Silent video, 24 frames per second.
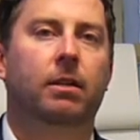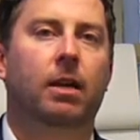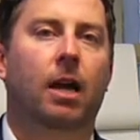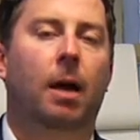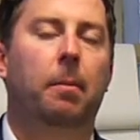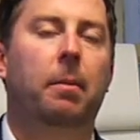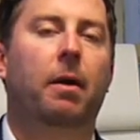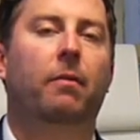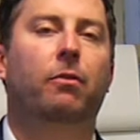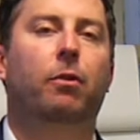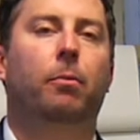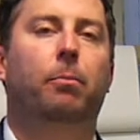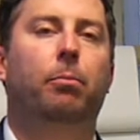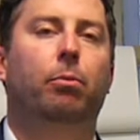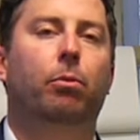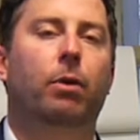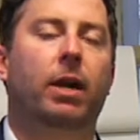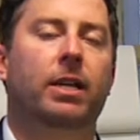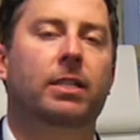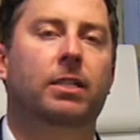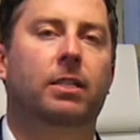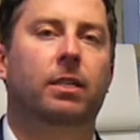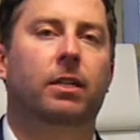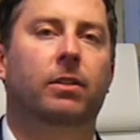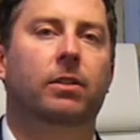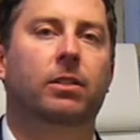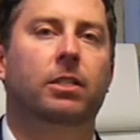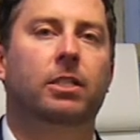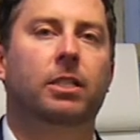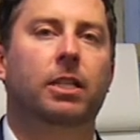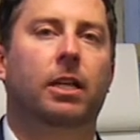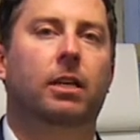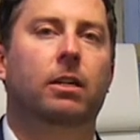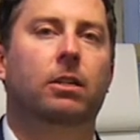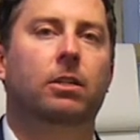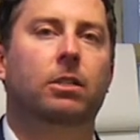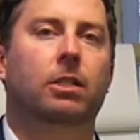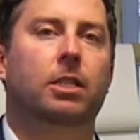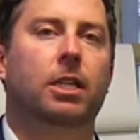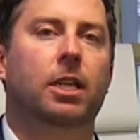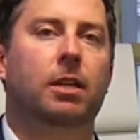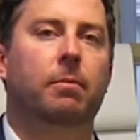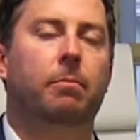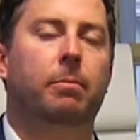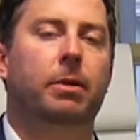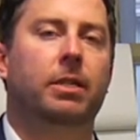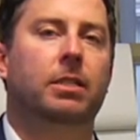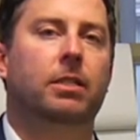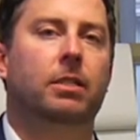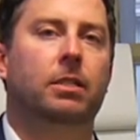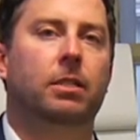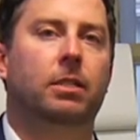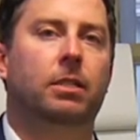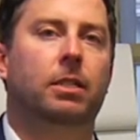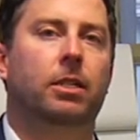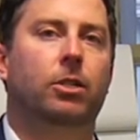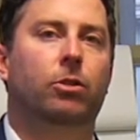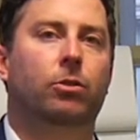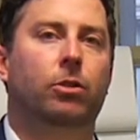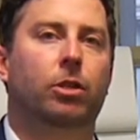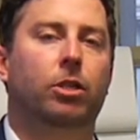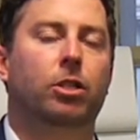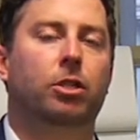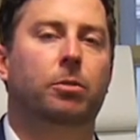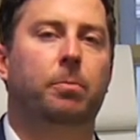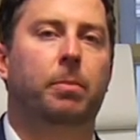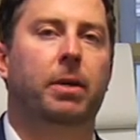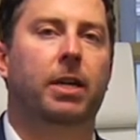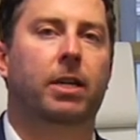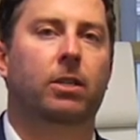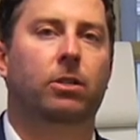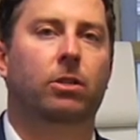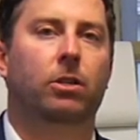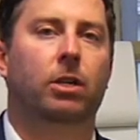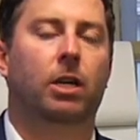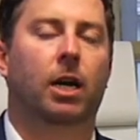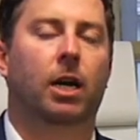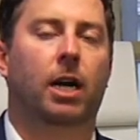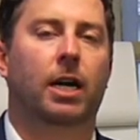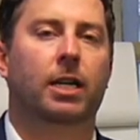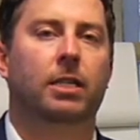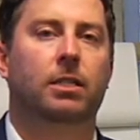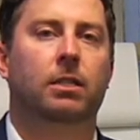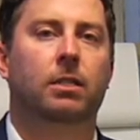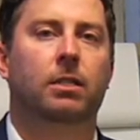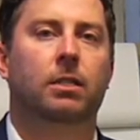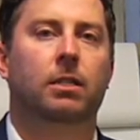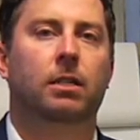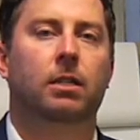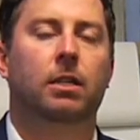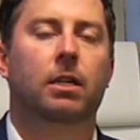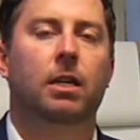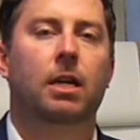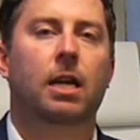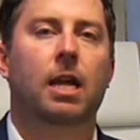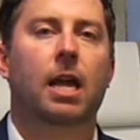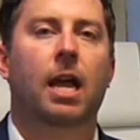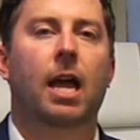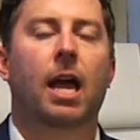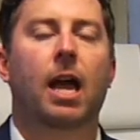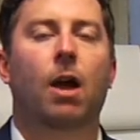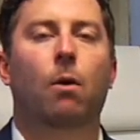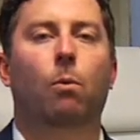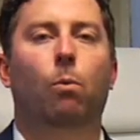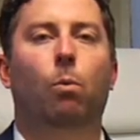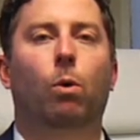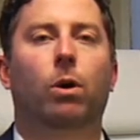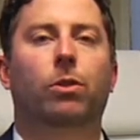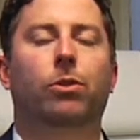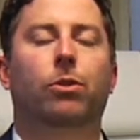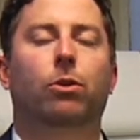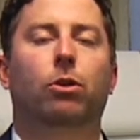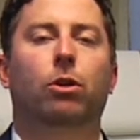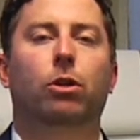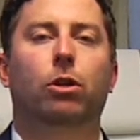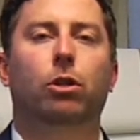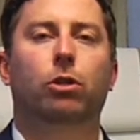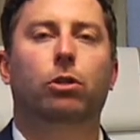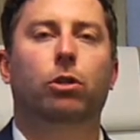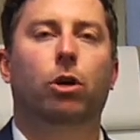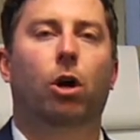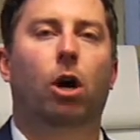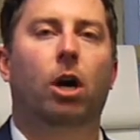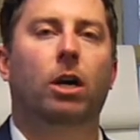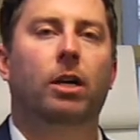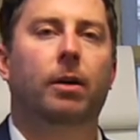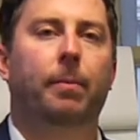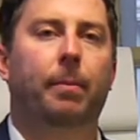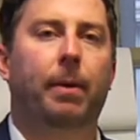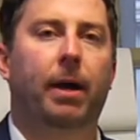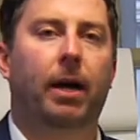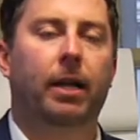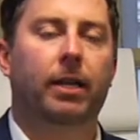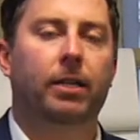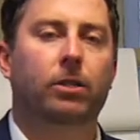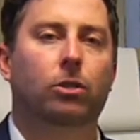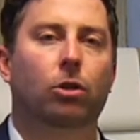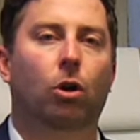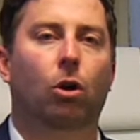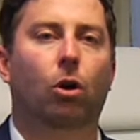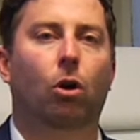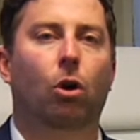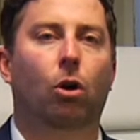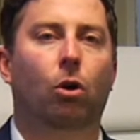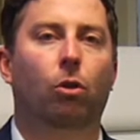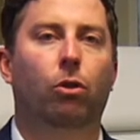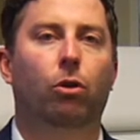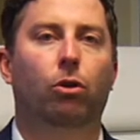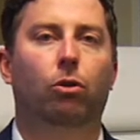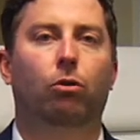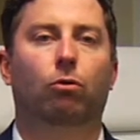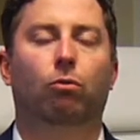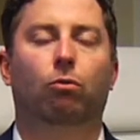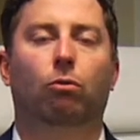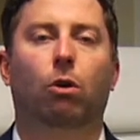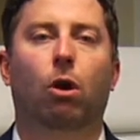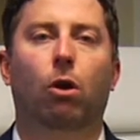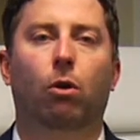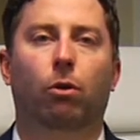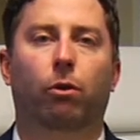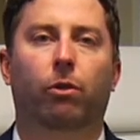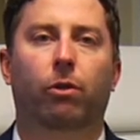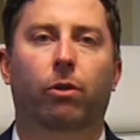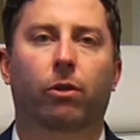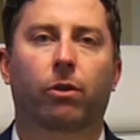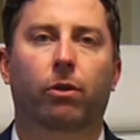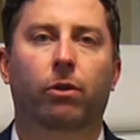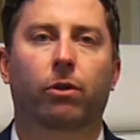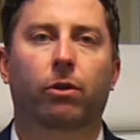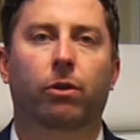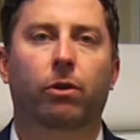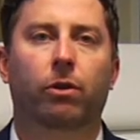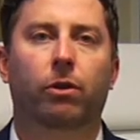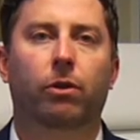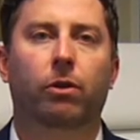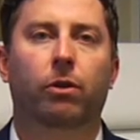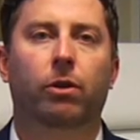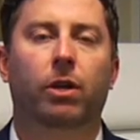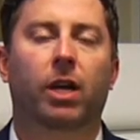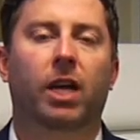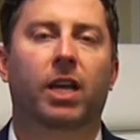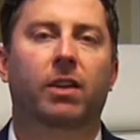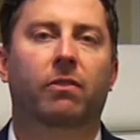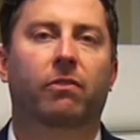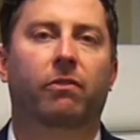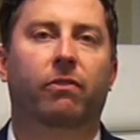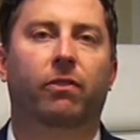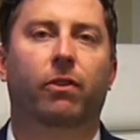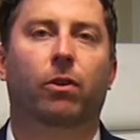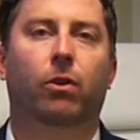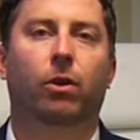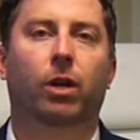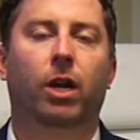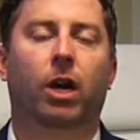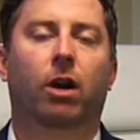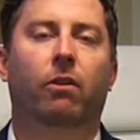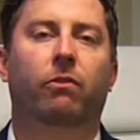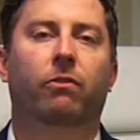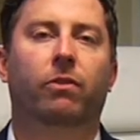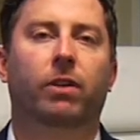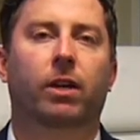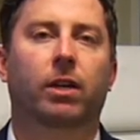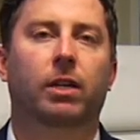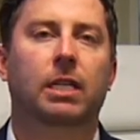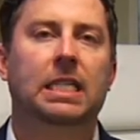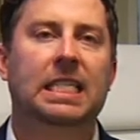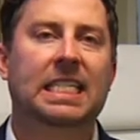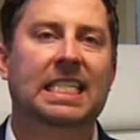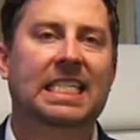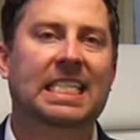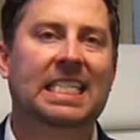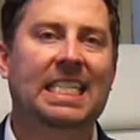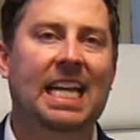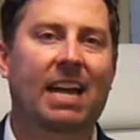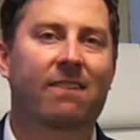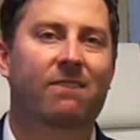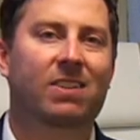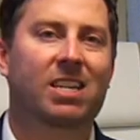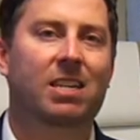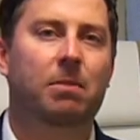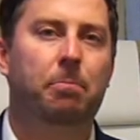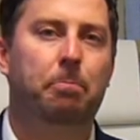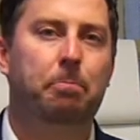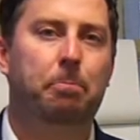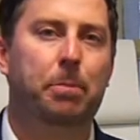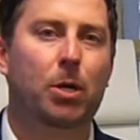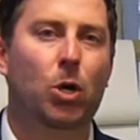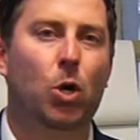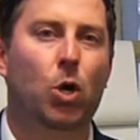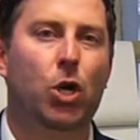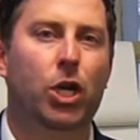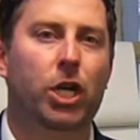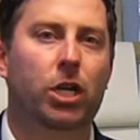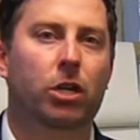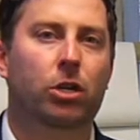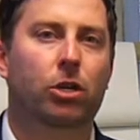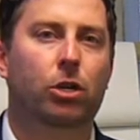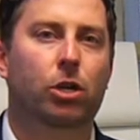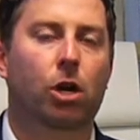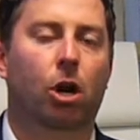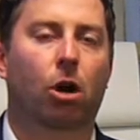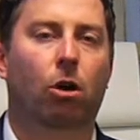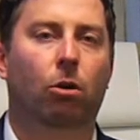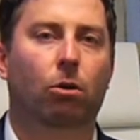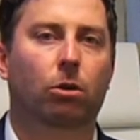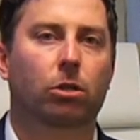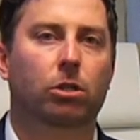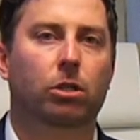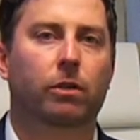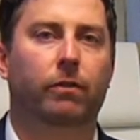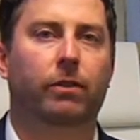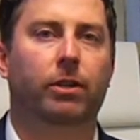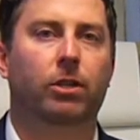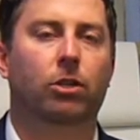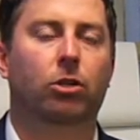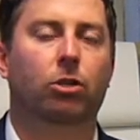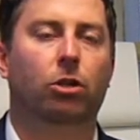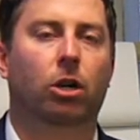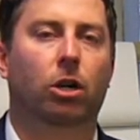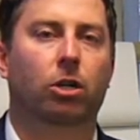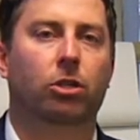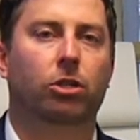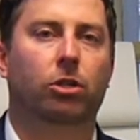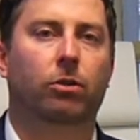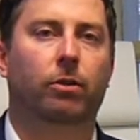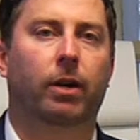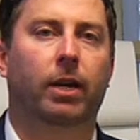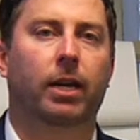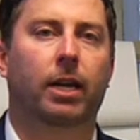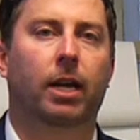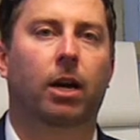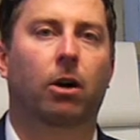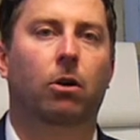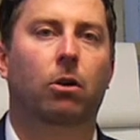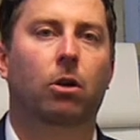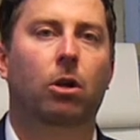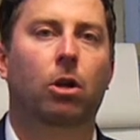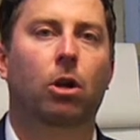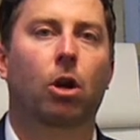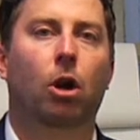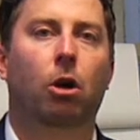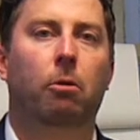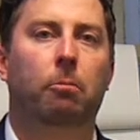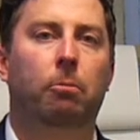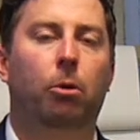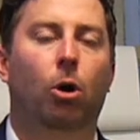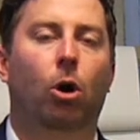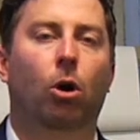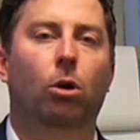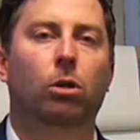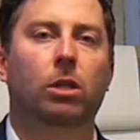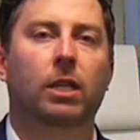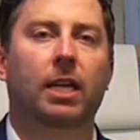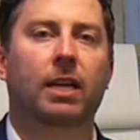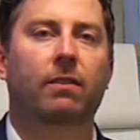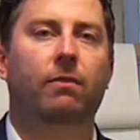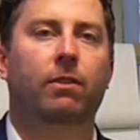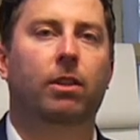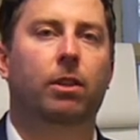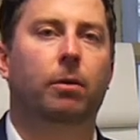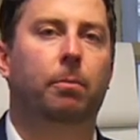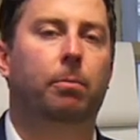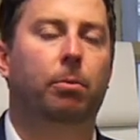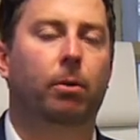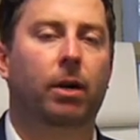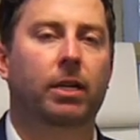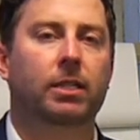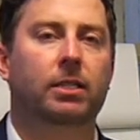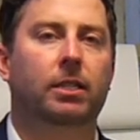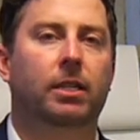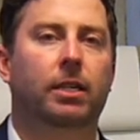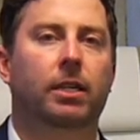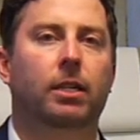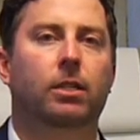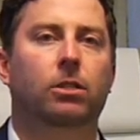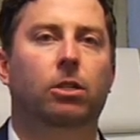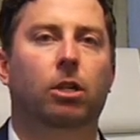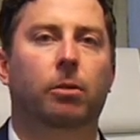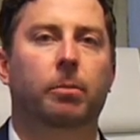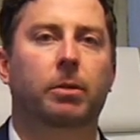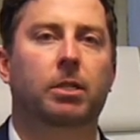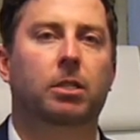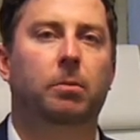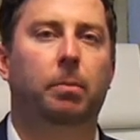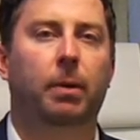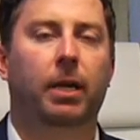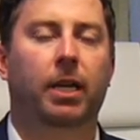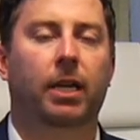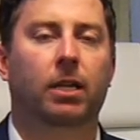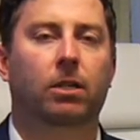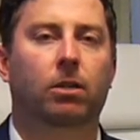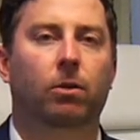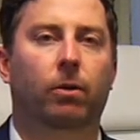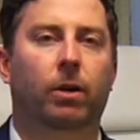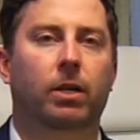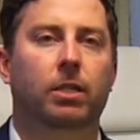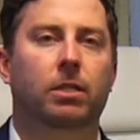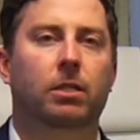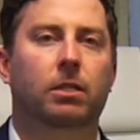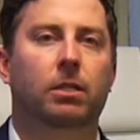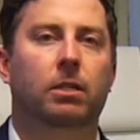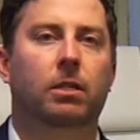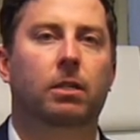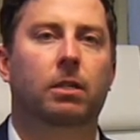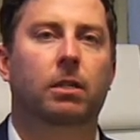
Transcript: I'm going to have the president of the Center City Business District speak to you guys. And what they're going to talk about is all the growth in Philadelphia. $7 billion of construction right now. Paul Levy, the president, is going to be speaking to us.